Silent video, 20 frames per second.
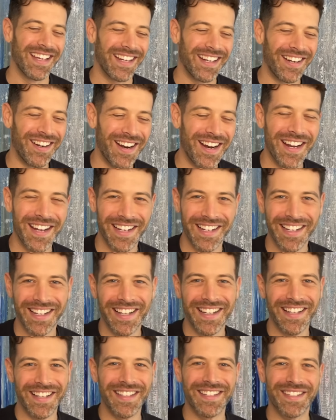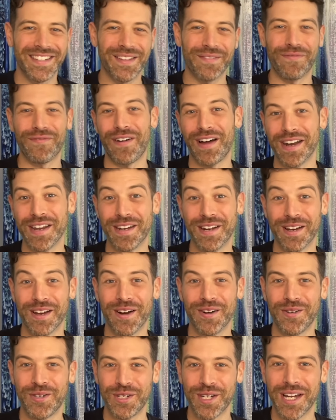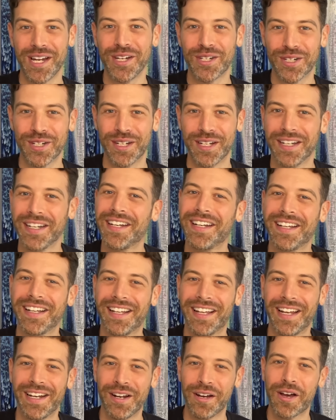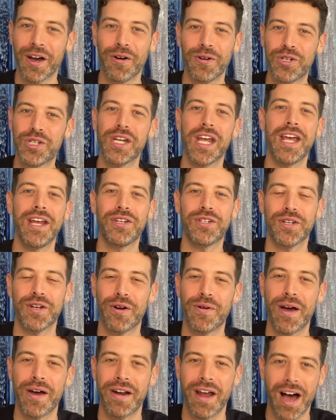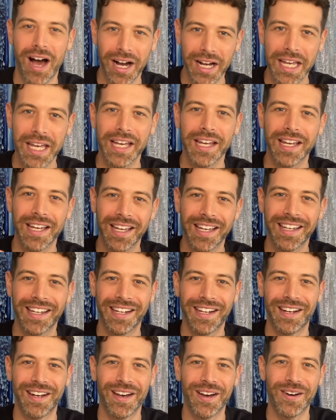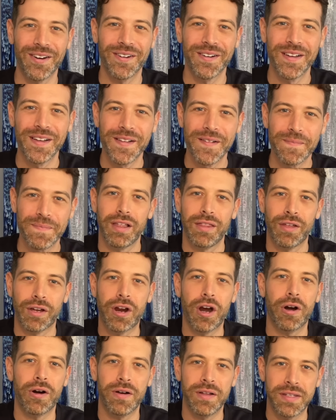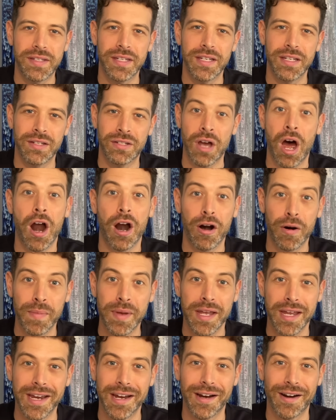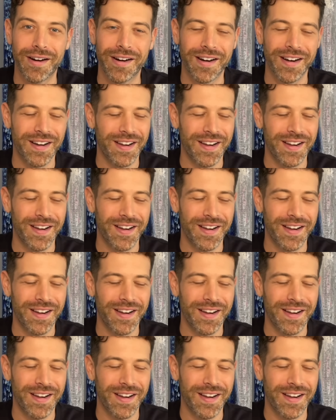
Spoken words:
Right? It's just a funny negotiation. A negotiation around hugging, you know? The currency is ARMY here.